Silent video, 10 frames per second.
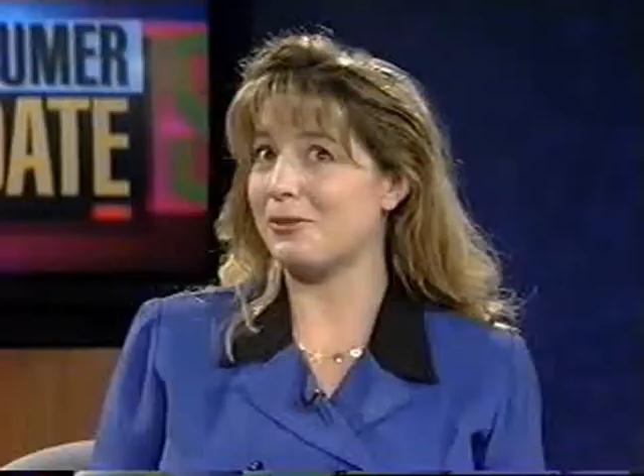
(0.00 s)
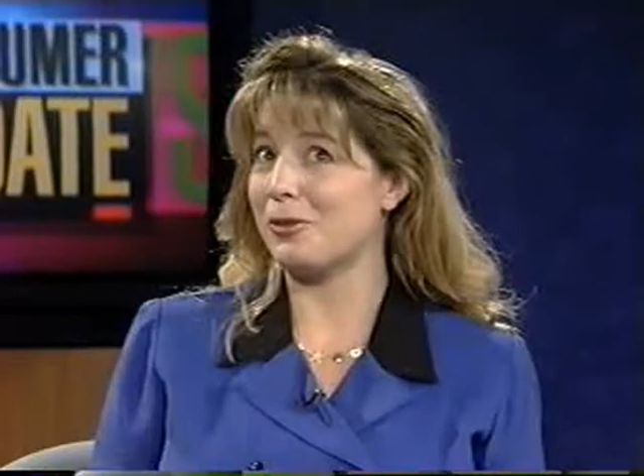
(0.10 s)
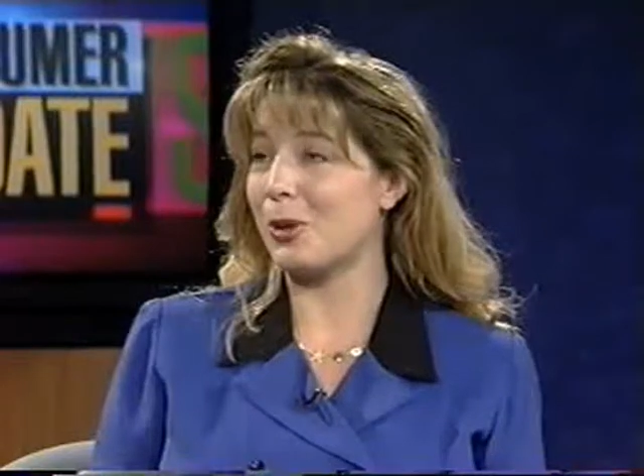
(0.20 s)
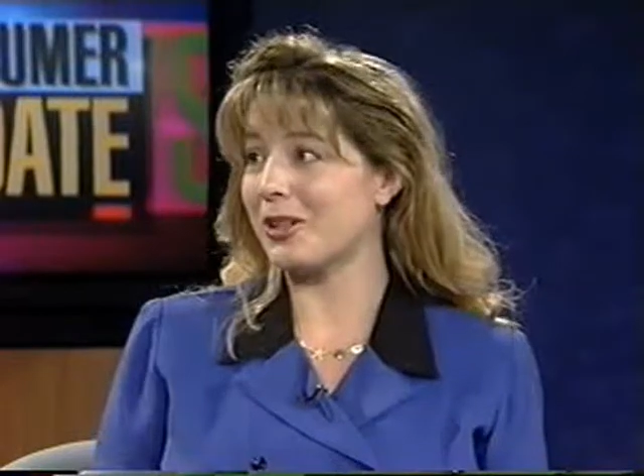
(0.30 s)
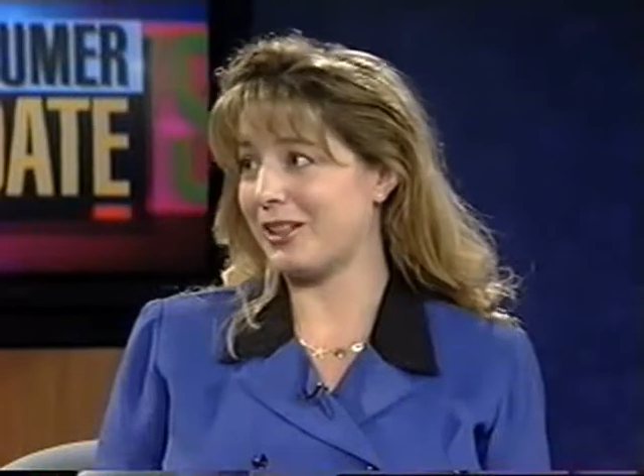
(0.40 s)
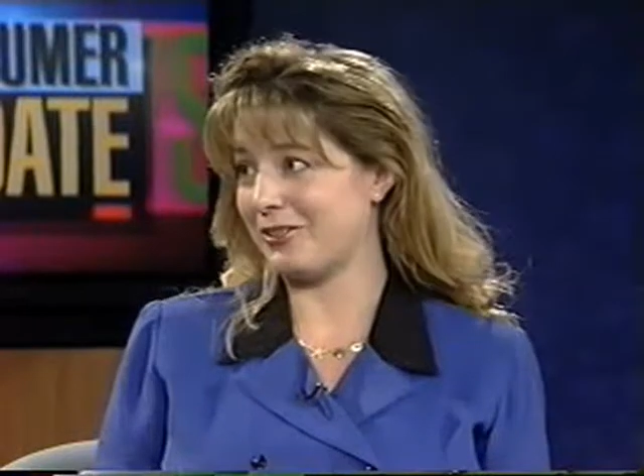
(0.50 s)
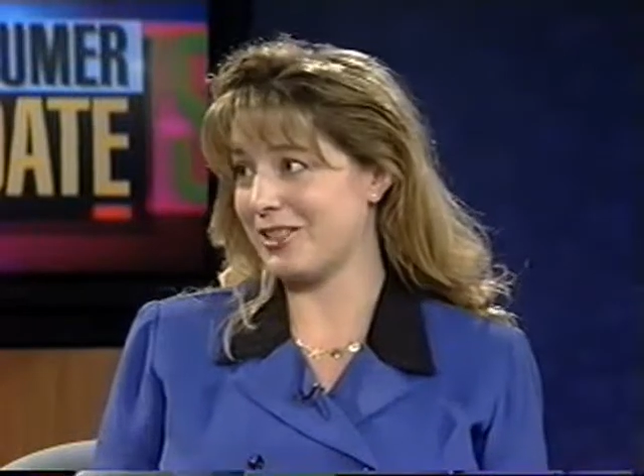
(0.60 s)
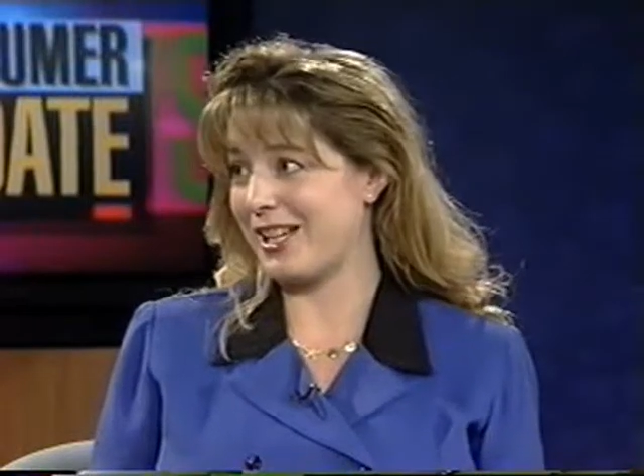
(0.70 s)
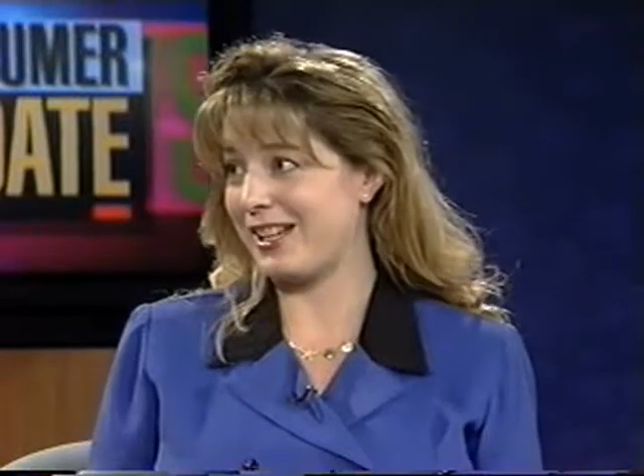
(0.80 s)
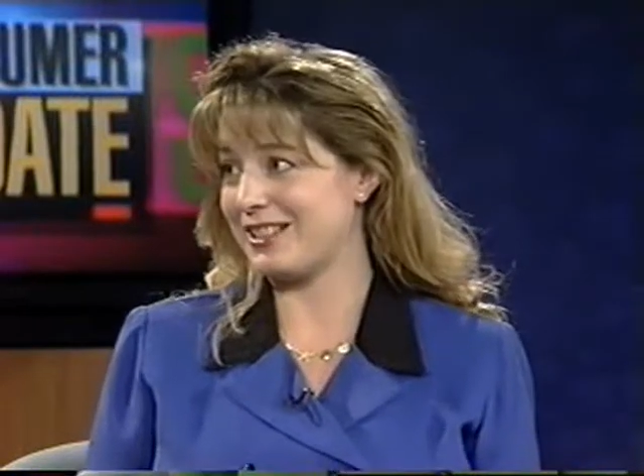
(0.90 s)
of
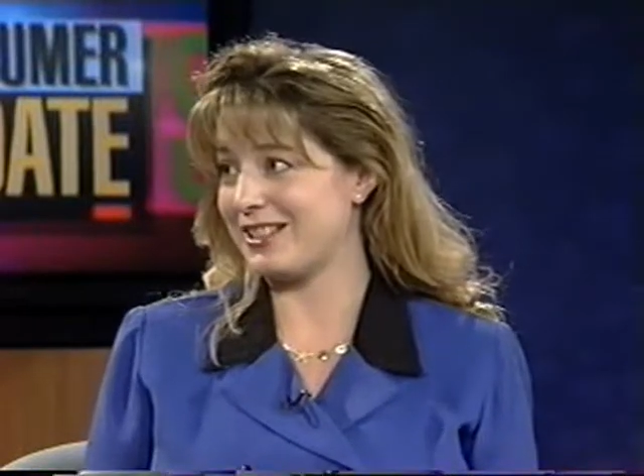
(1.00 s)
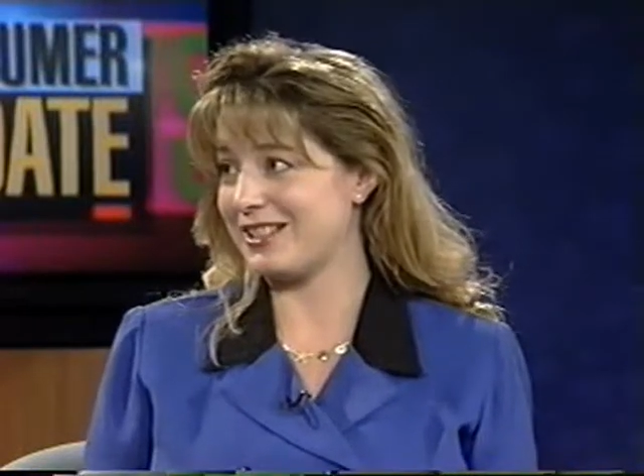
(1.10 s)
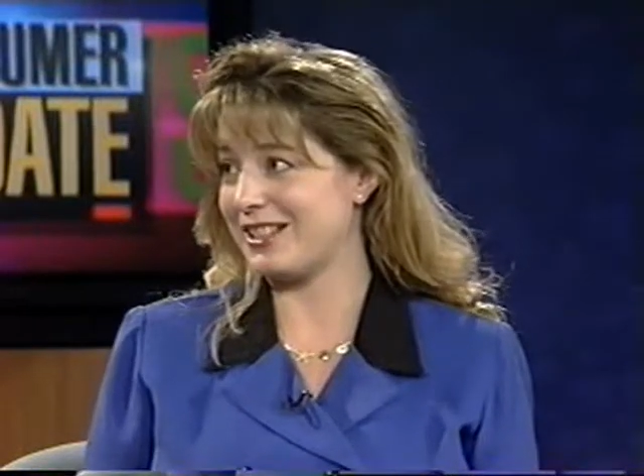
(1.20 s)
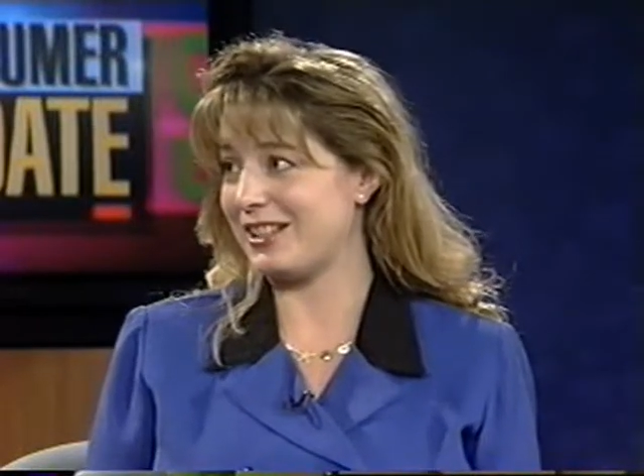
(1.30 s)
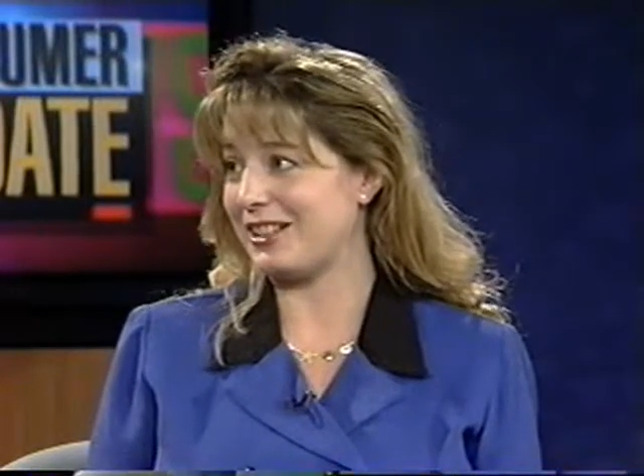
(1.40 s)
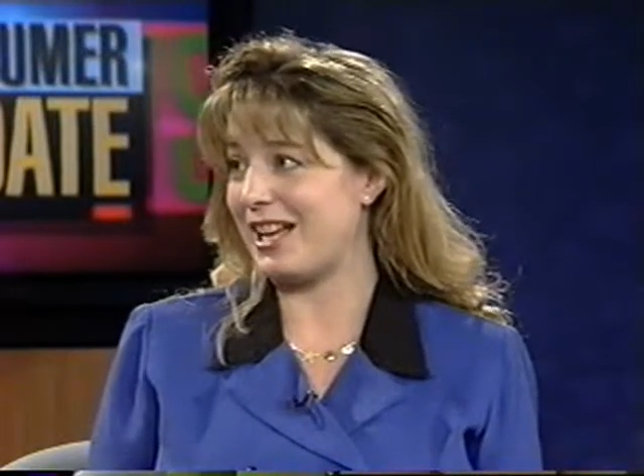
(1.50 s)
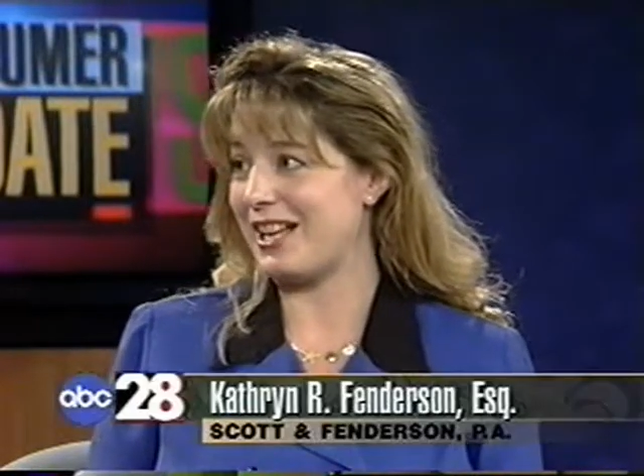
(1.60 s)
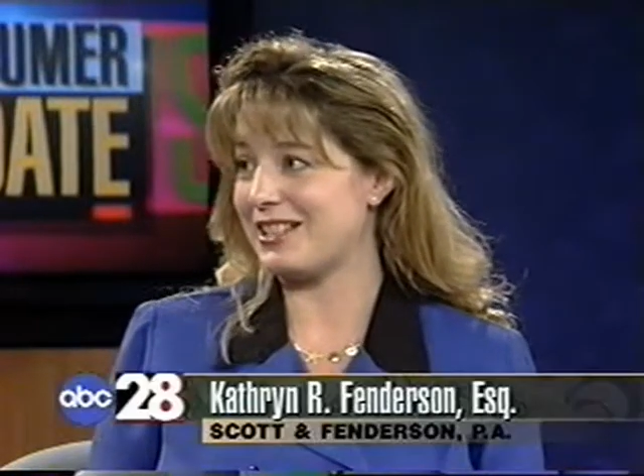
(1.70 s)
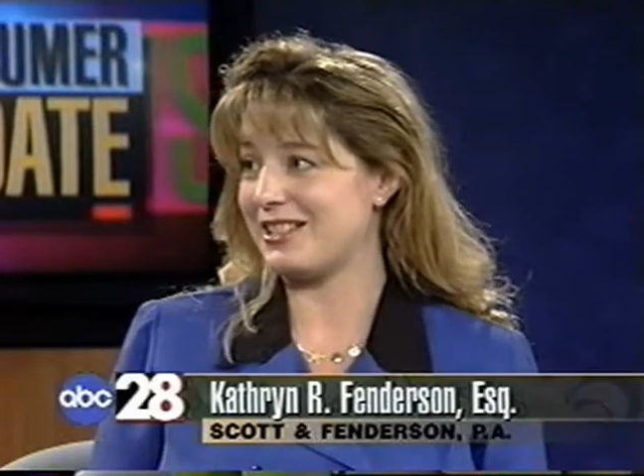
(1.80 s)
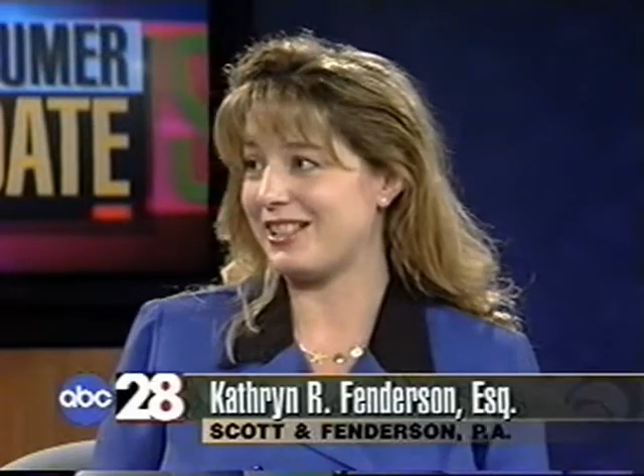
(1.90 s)
forklift cases in the
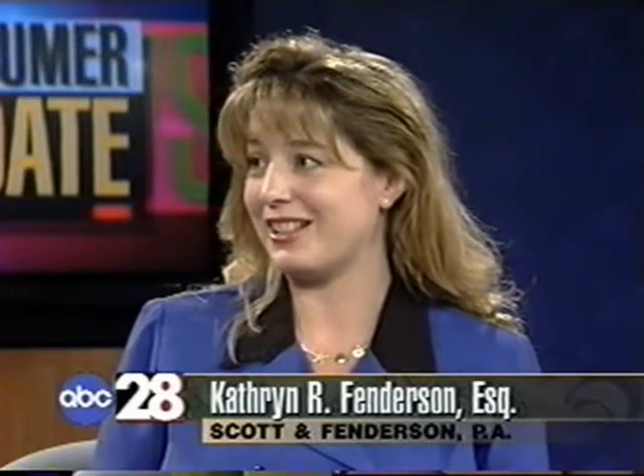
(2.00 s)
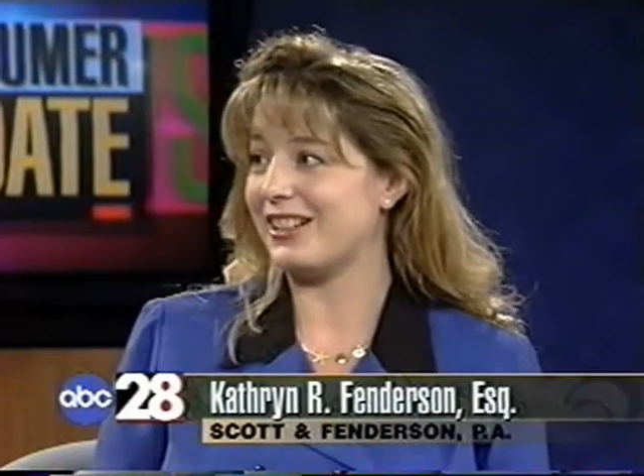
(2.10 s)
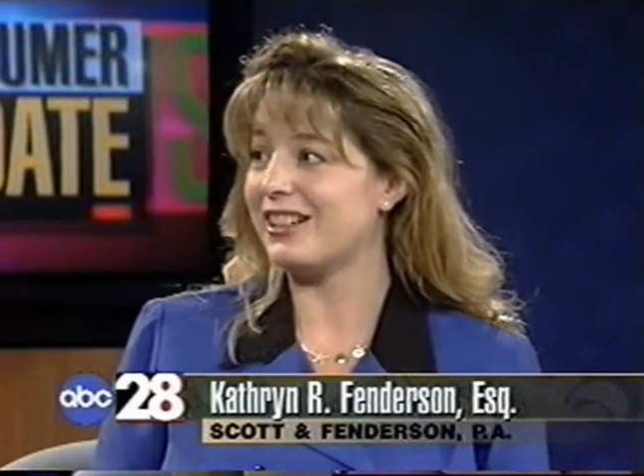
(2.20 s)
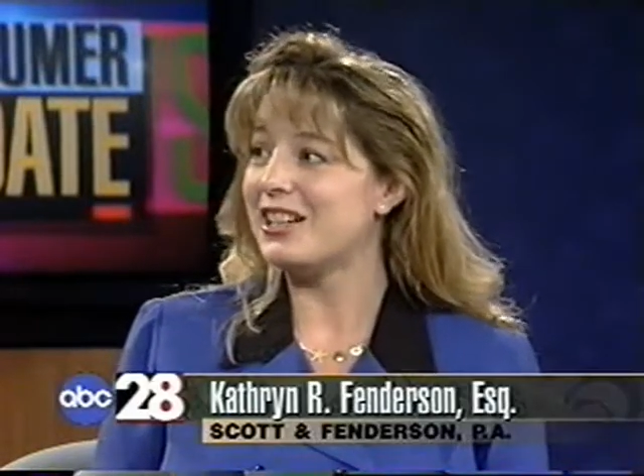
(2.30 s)
last year.